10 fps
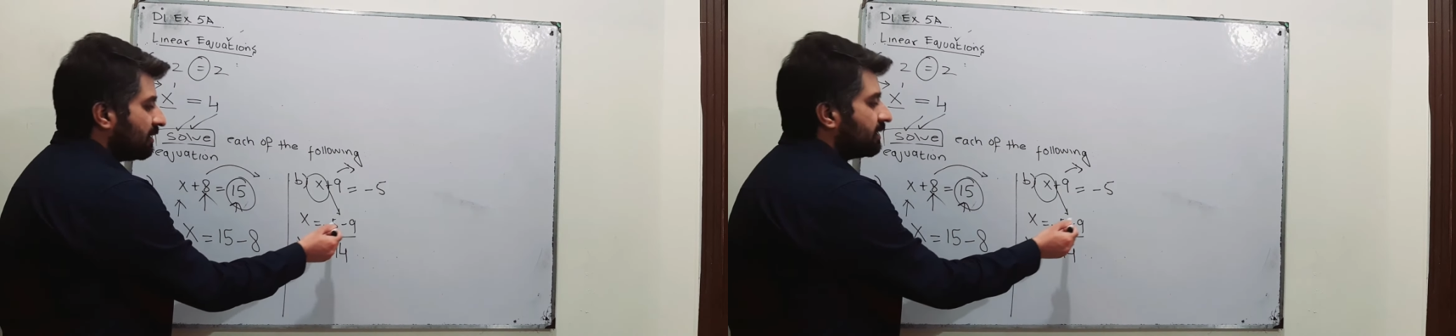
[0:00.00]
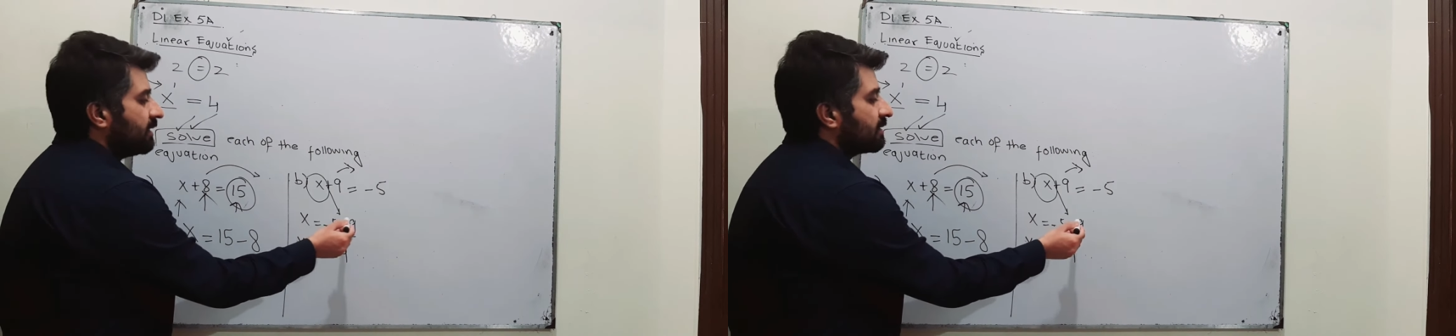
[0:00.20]

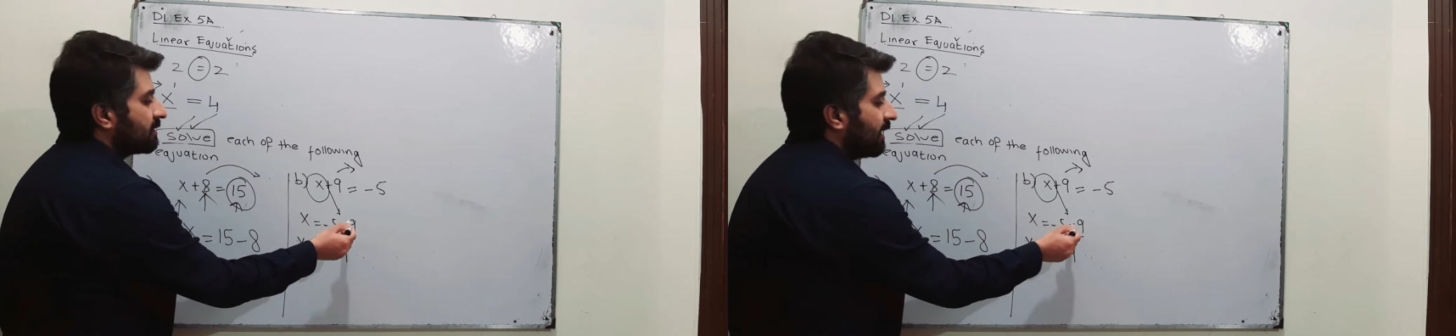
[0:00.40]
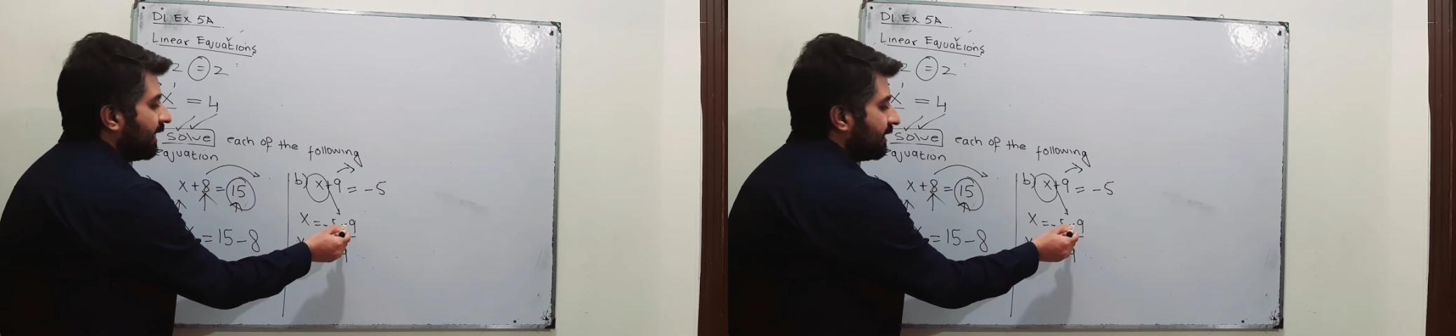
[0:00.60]
this
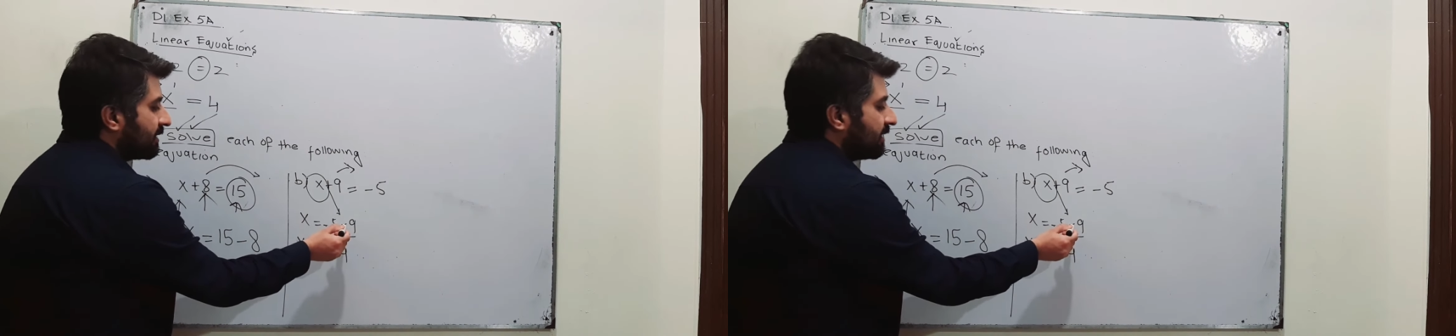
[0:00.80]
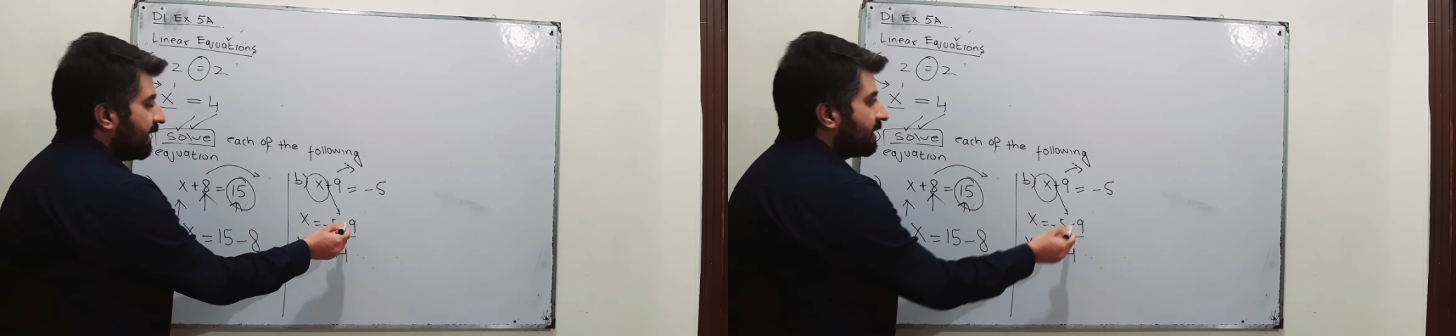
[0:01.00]
sign is
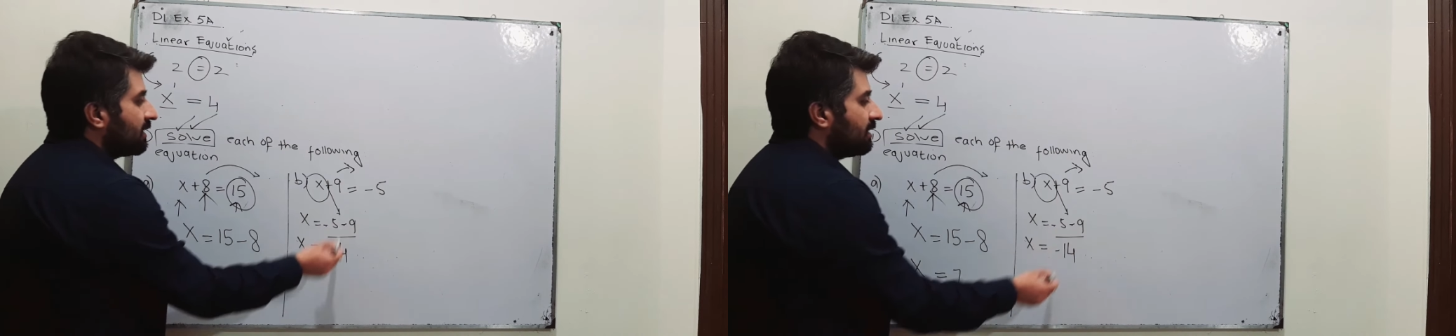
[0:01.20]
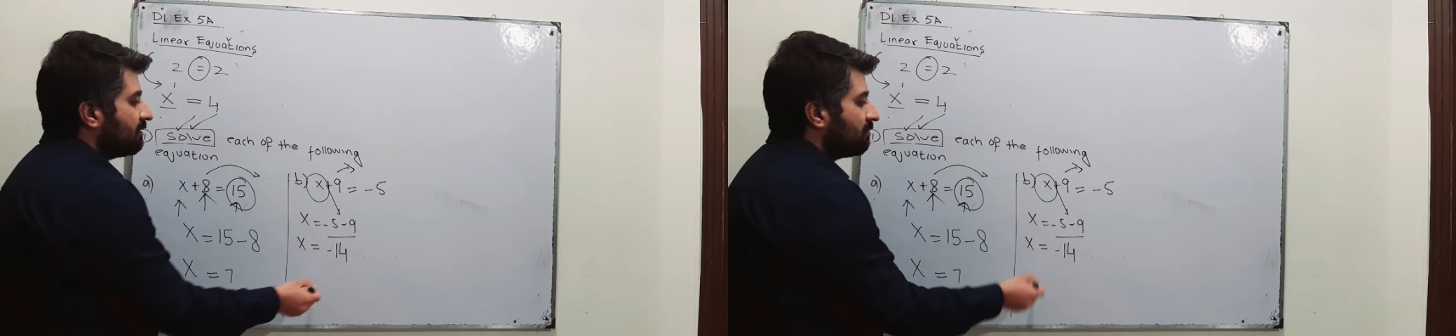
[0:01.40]

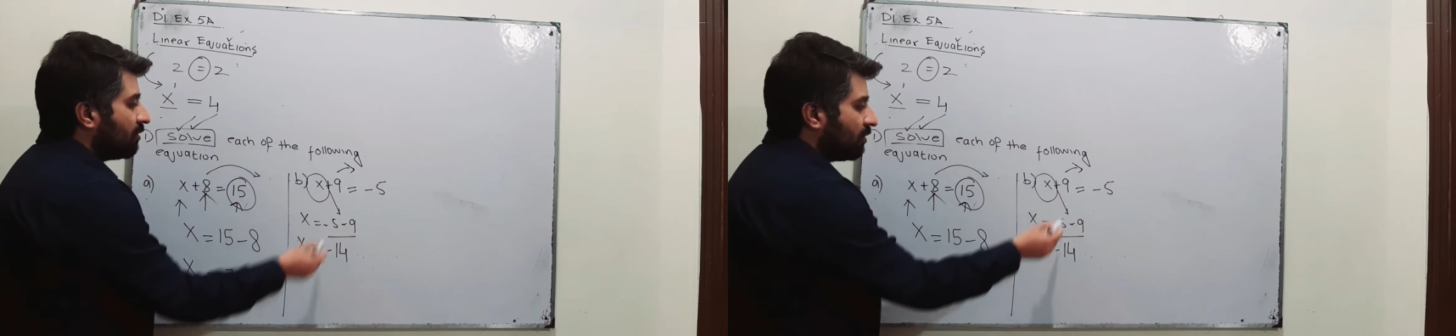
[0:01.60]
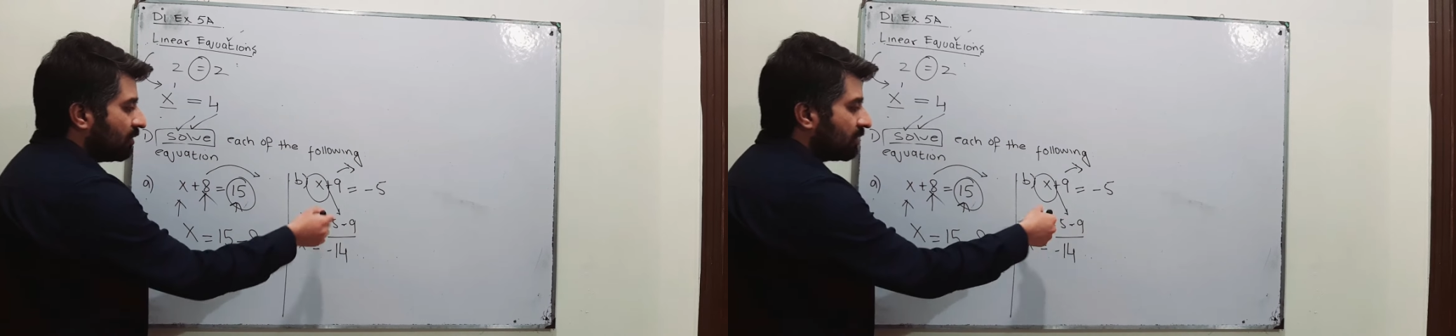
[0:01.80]
negative,
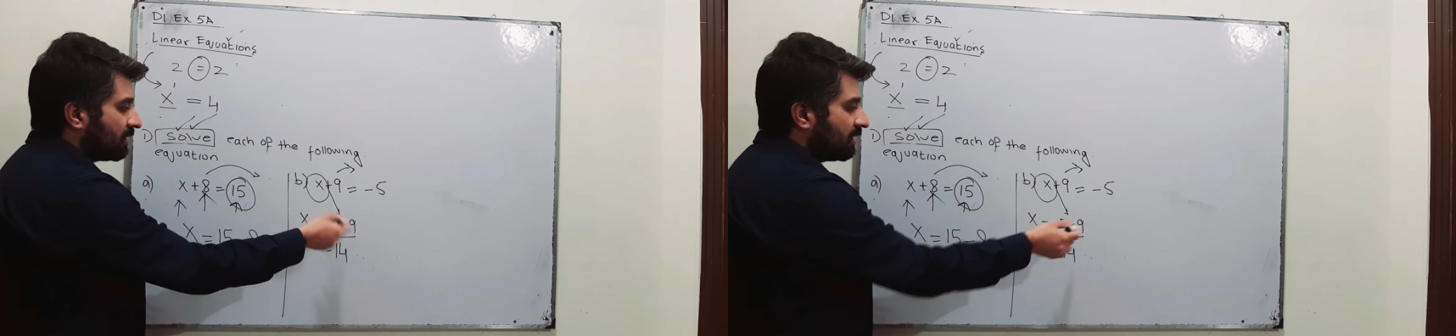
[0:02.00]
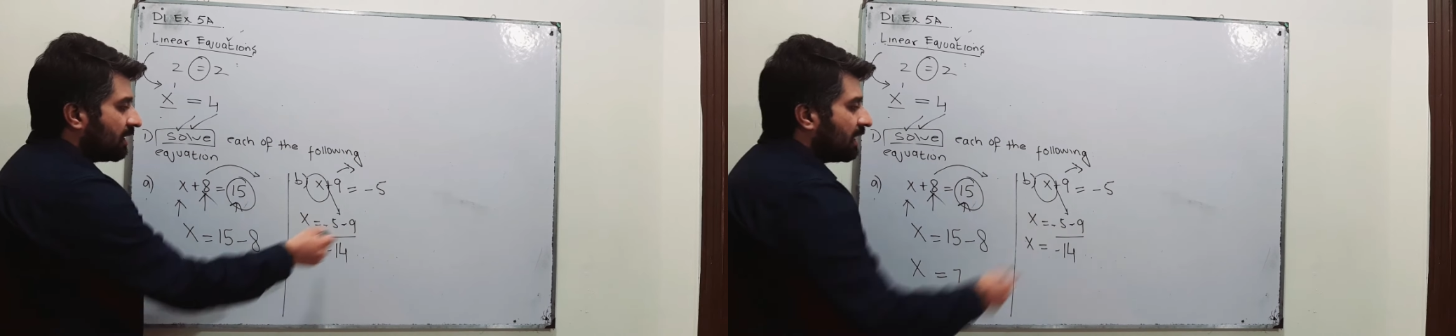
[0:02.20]
both
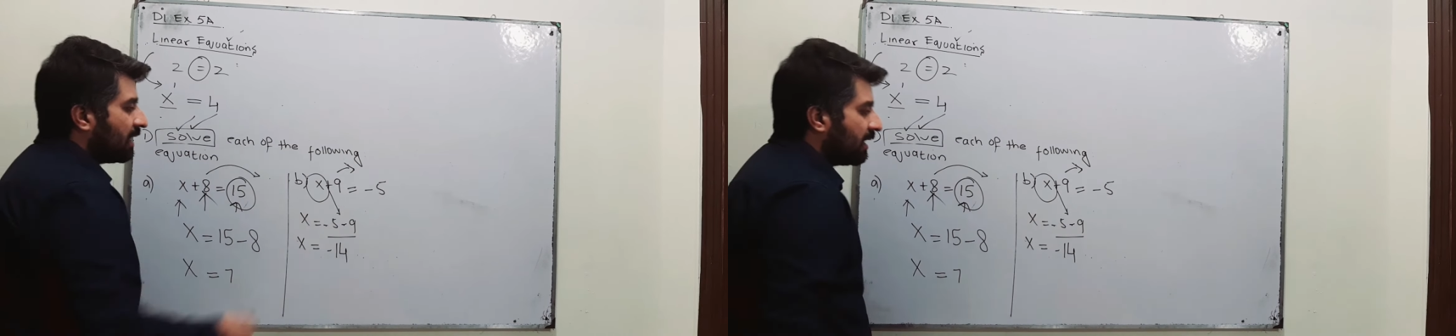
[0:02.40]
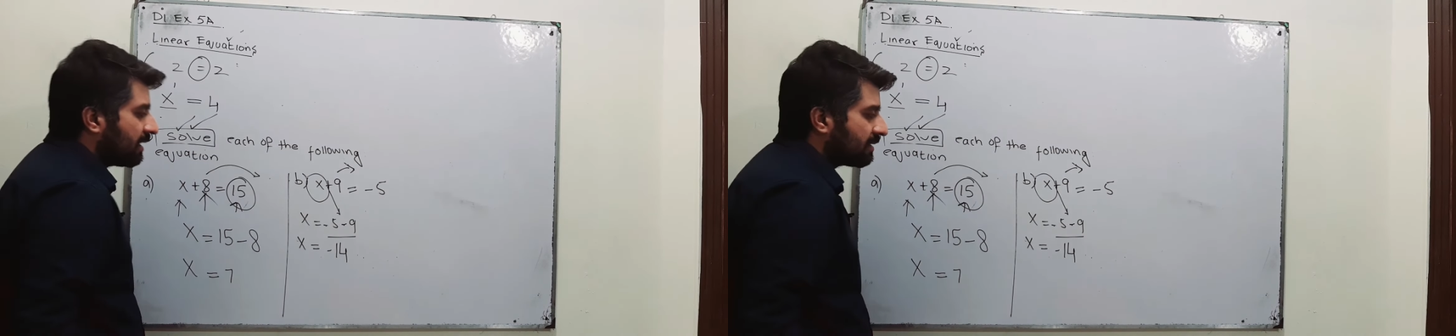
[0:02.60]

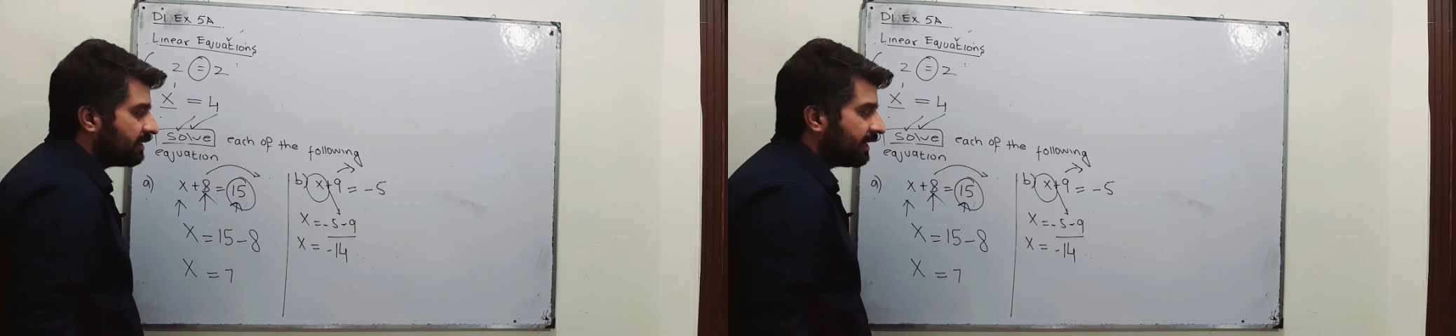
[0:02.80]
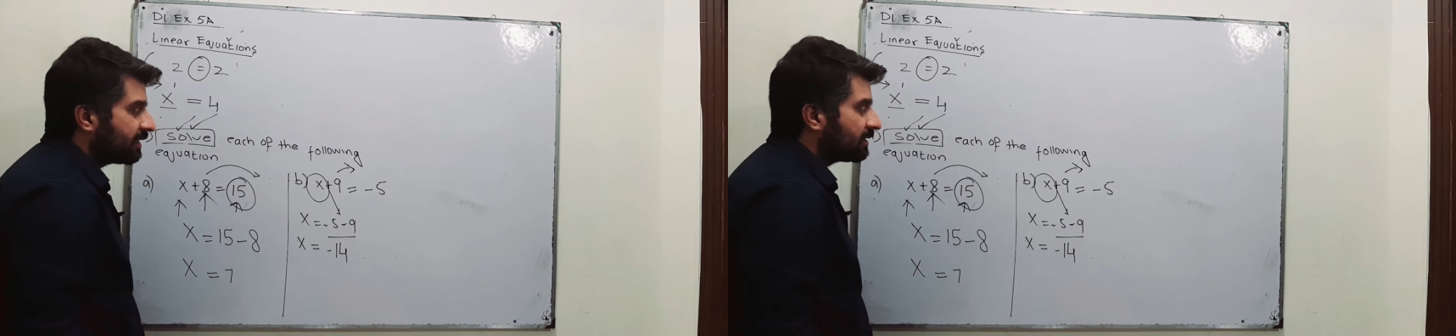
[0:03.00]
are
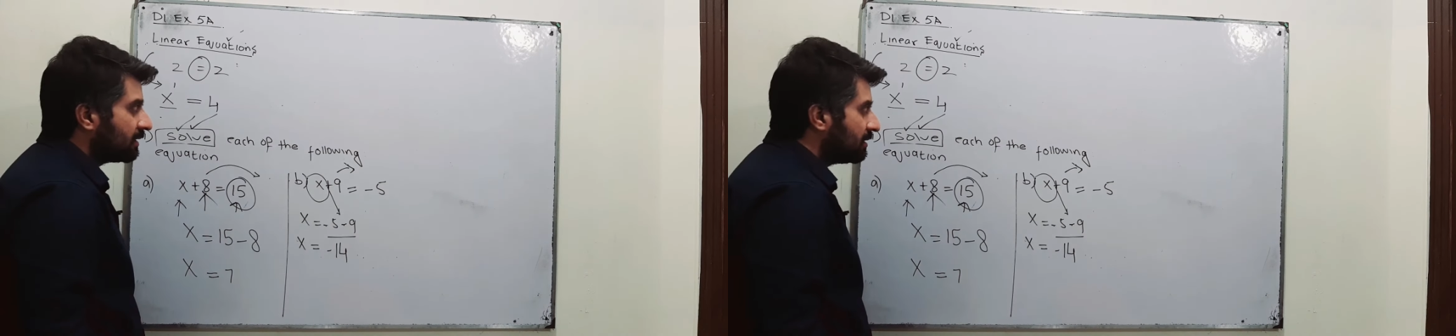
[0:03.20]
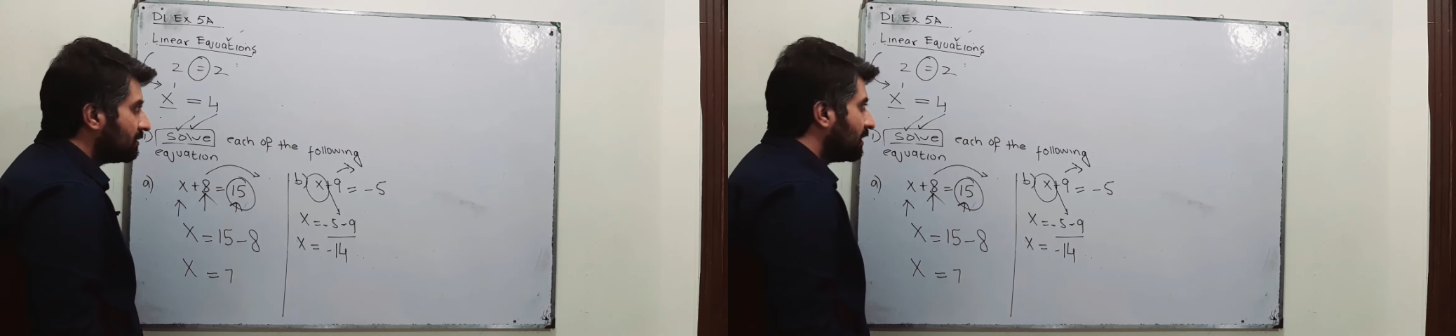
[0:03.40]

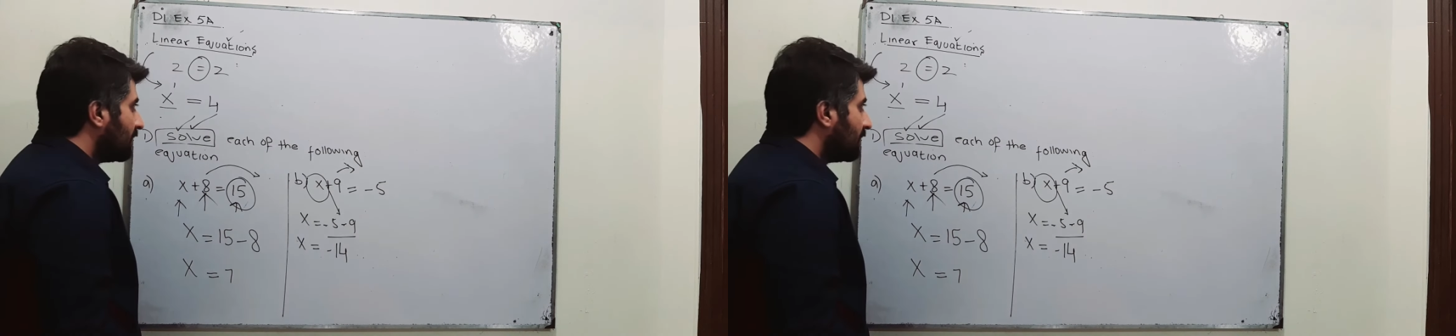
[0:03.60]
negative,